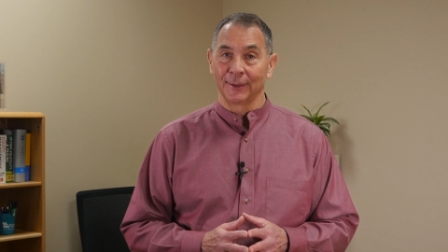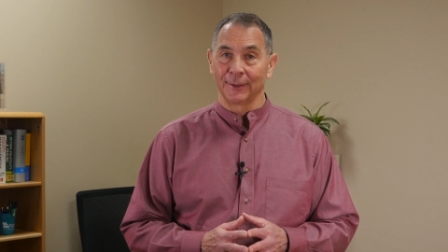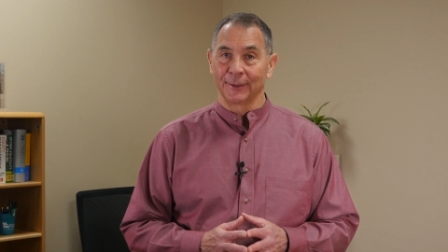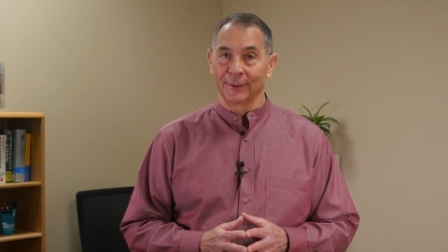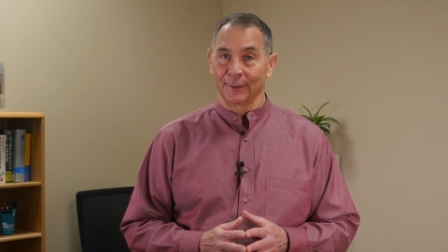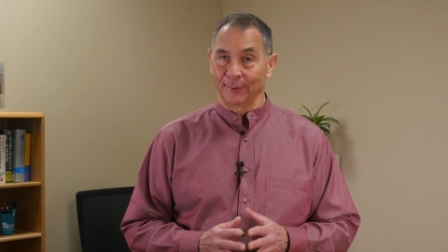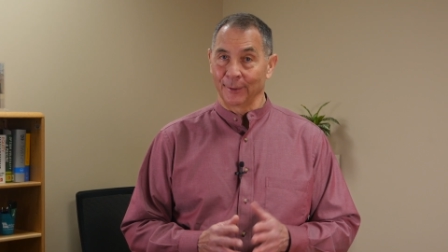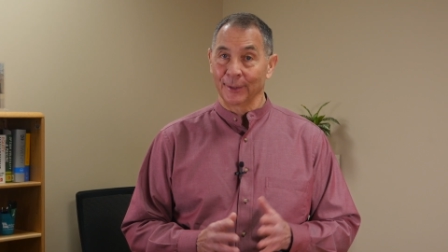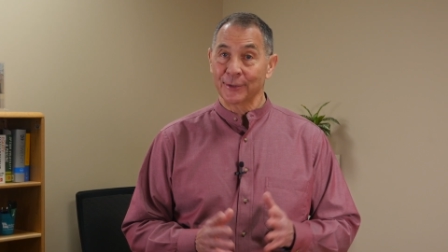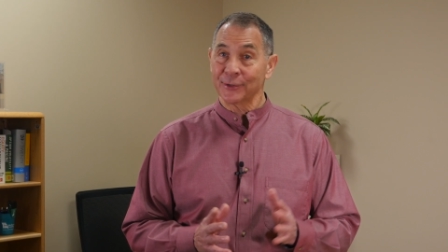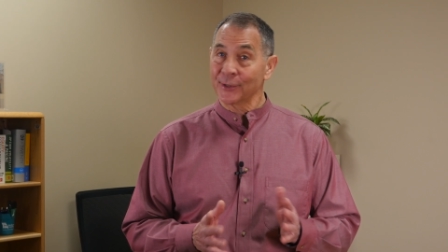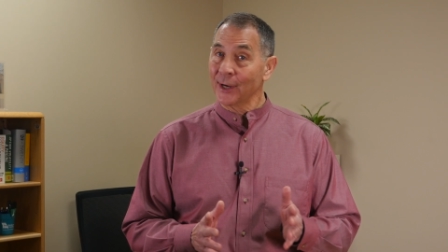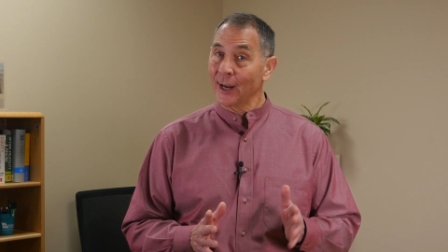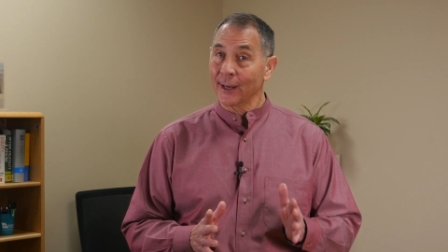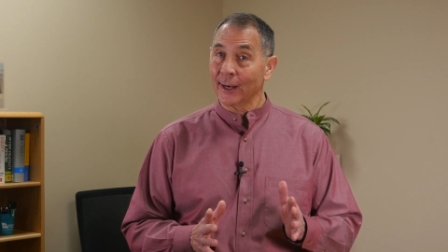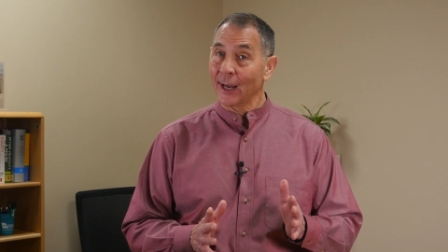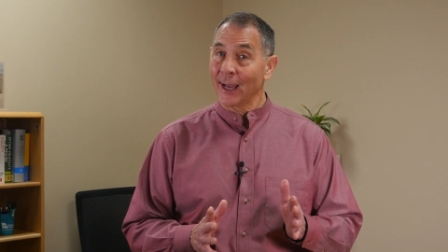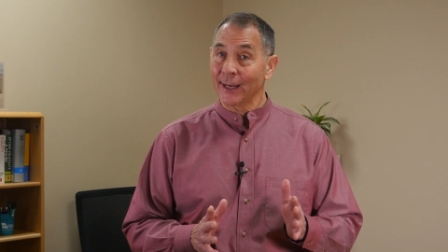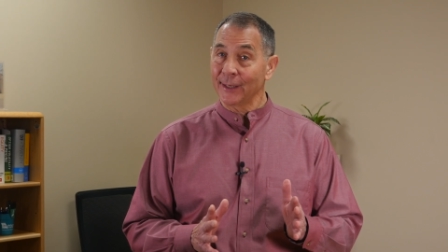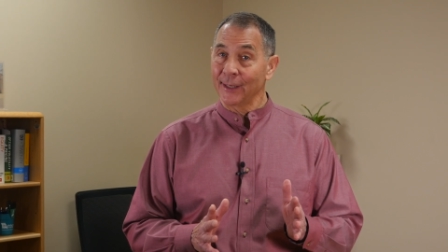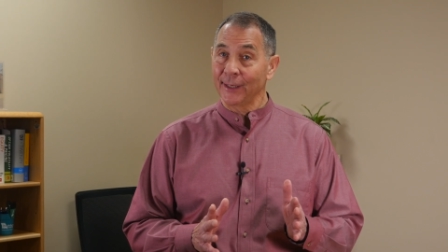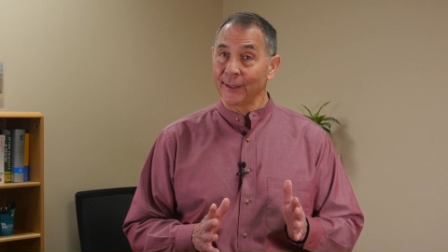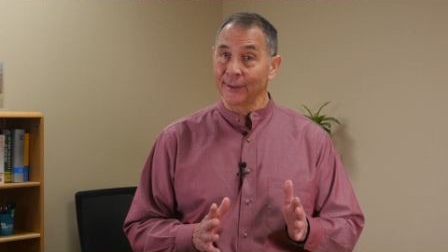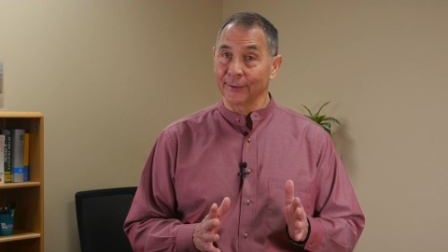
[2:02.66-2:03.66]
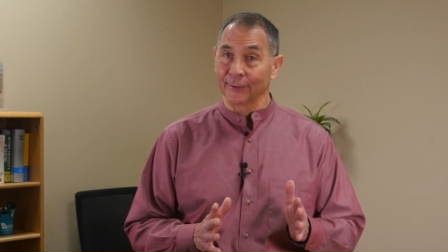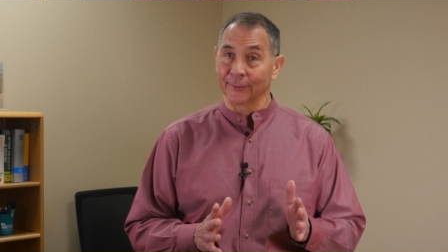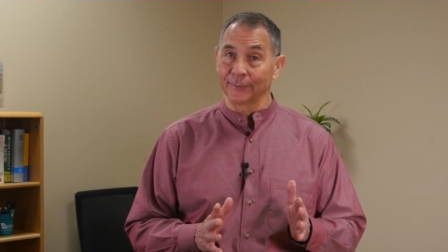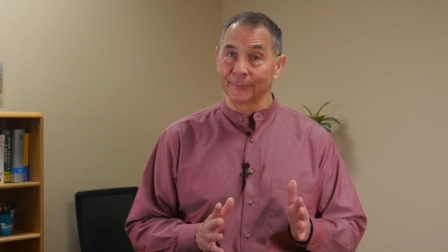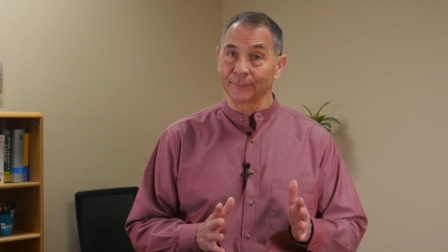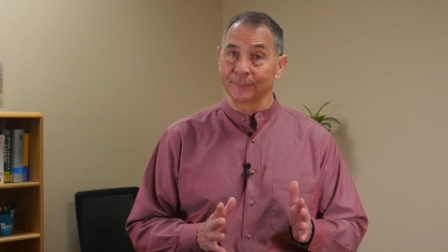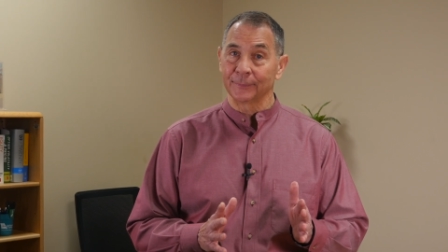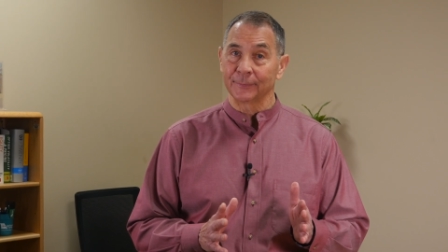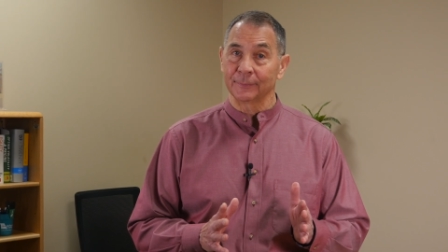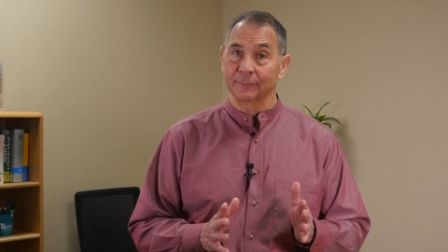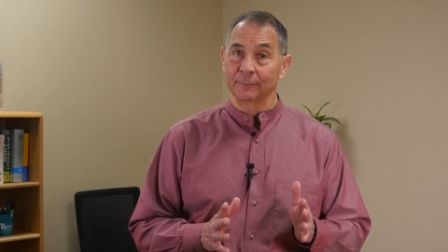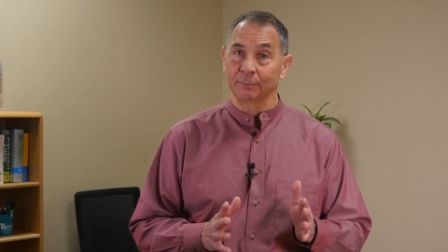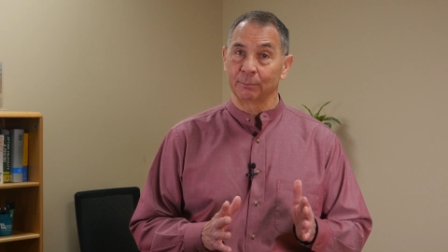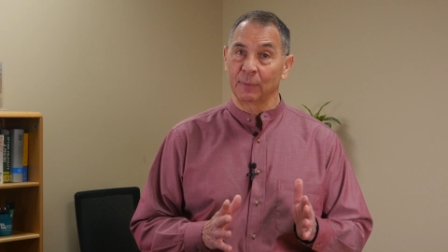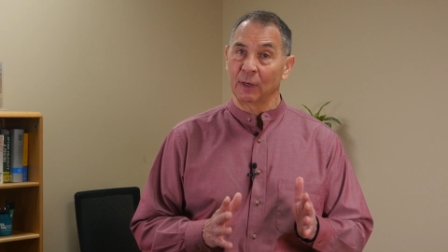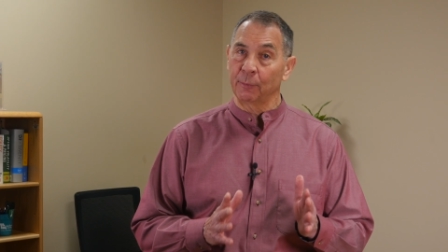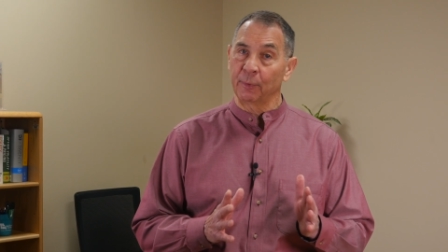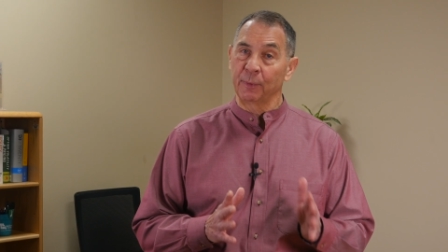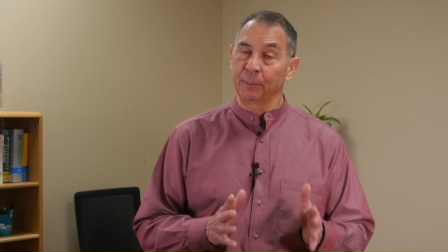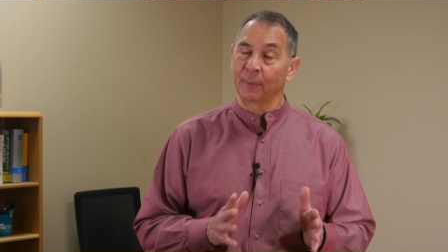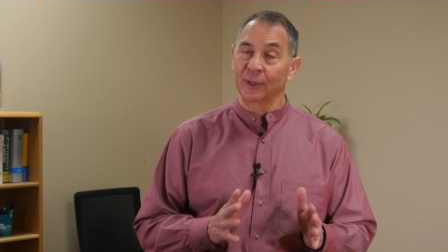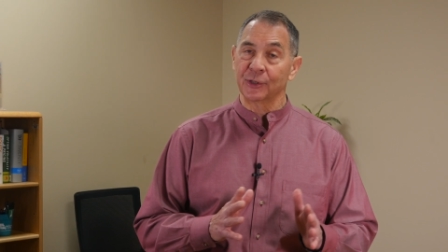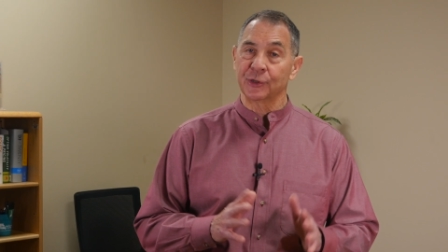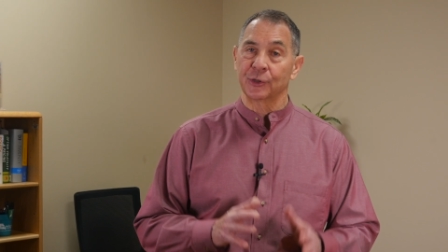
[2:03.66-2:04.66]
It's not ideal, but
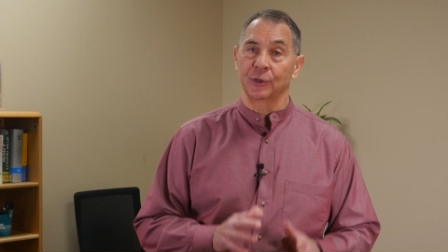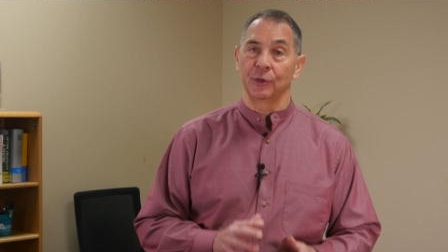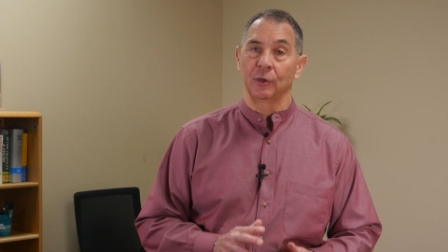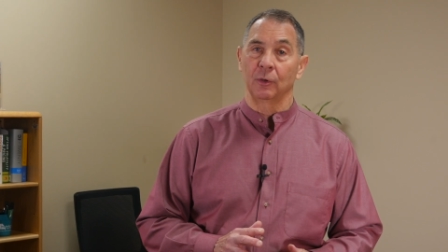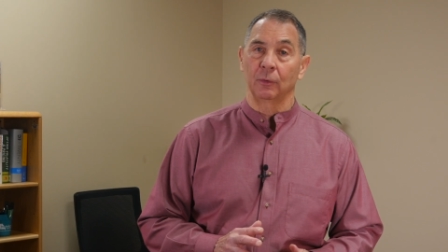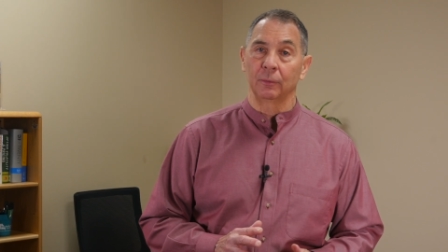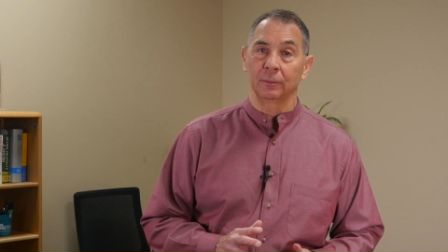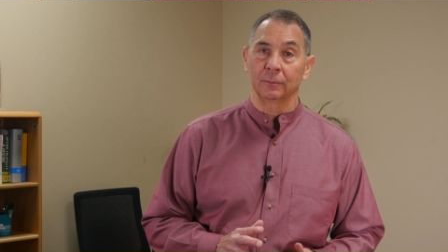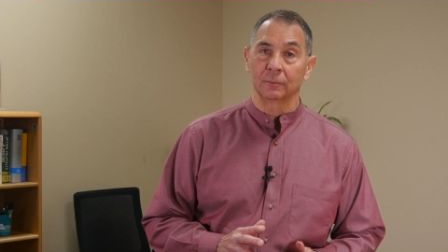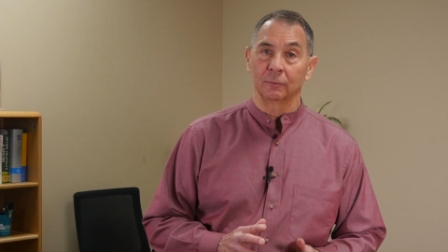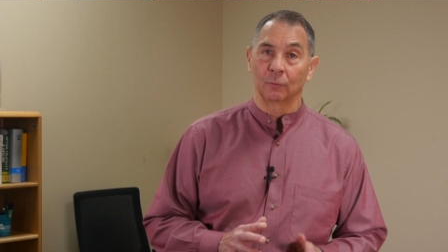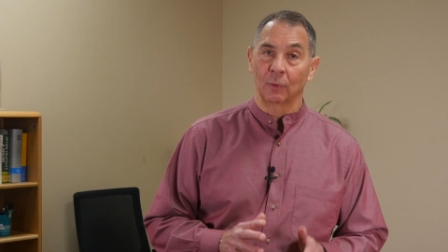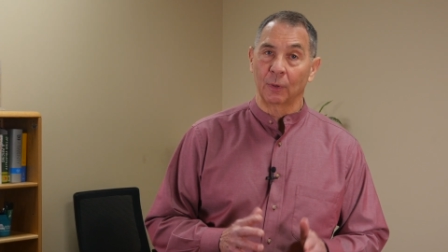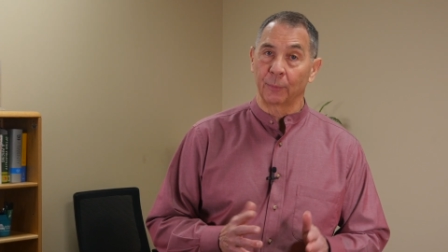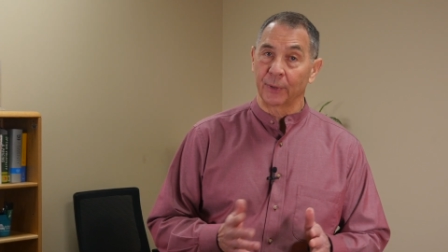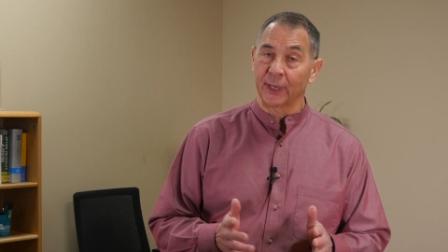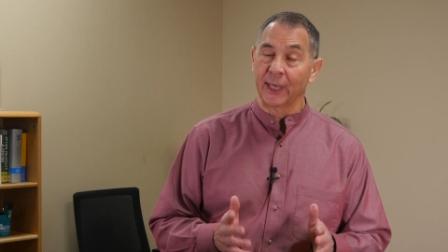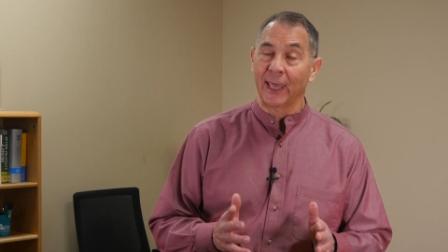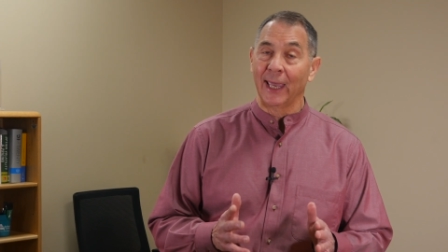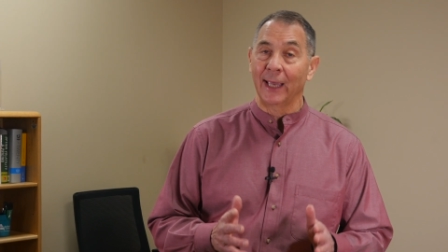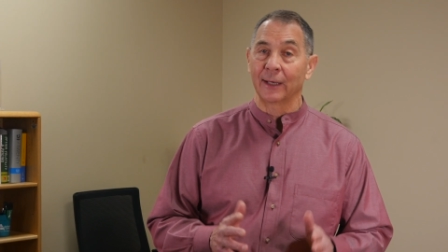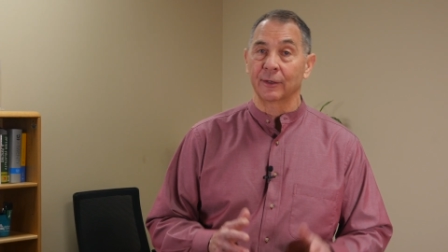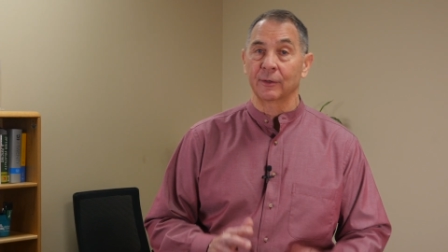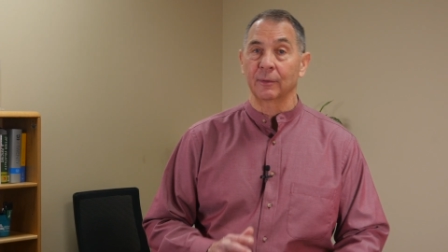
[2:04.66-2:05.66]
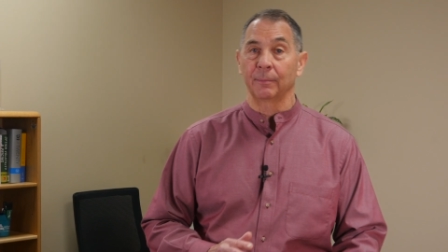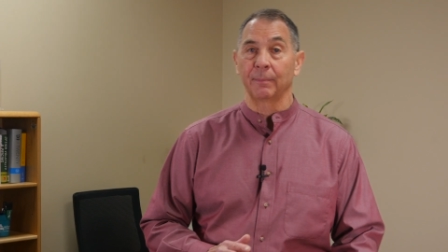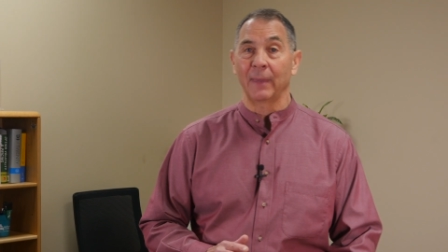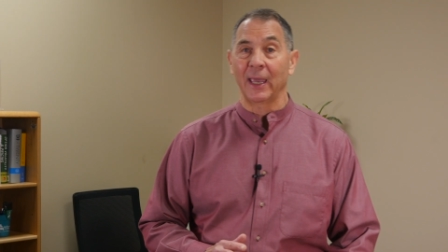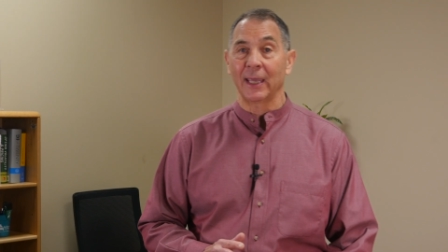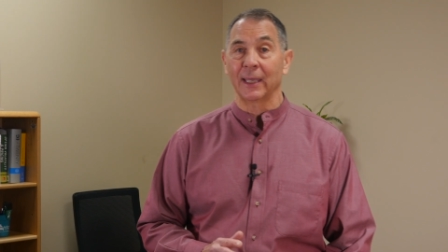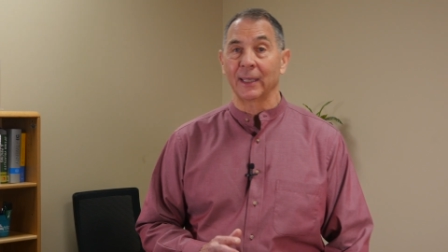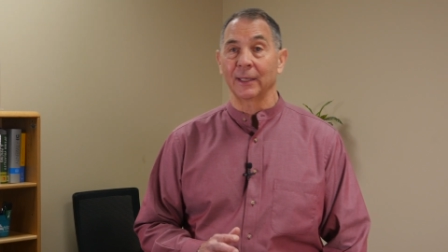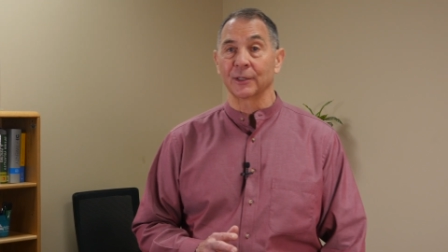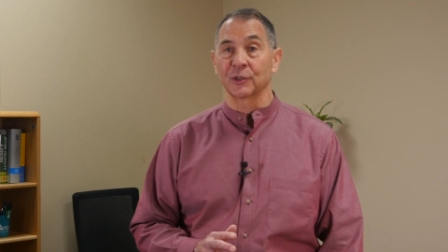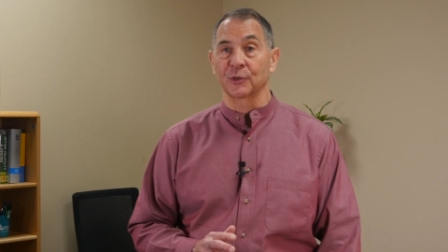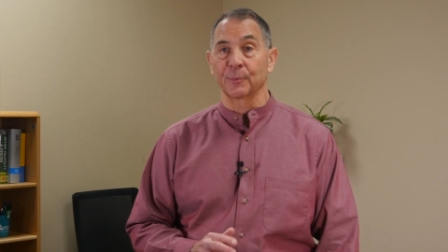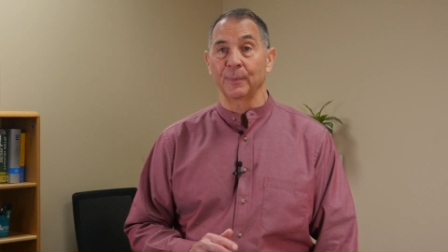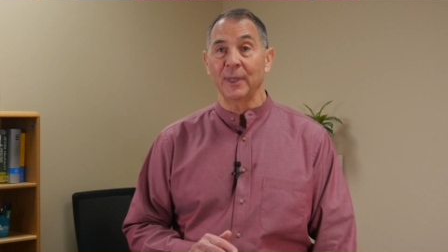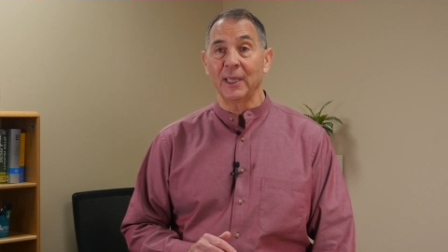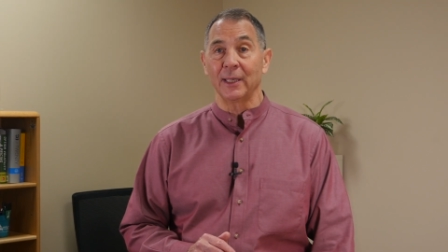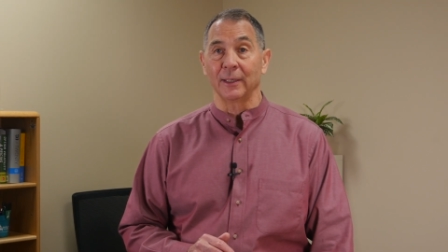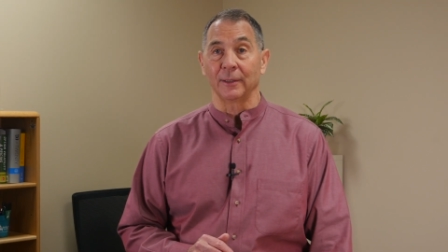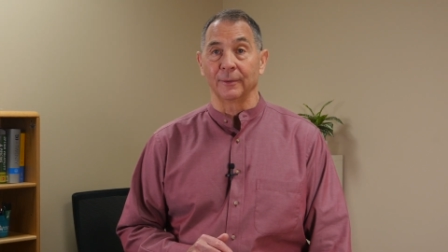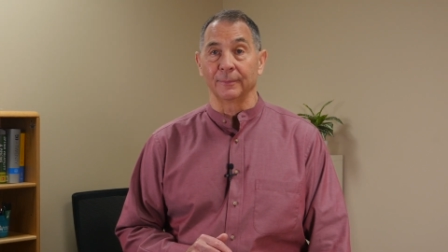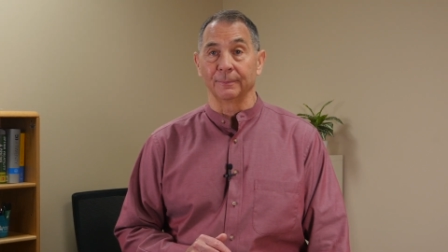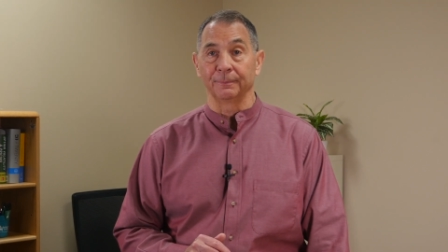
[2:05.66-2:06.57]
we must do what we can to make ends meet.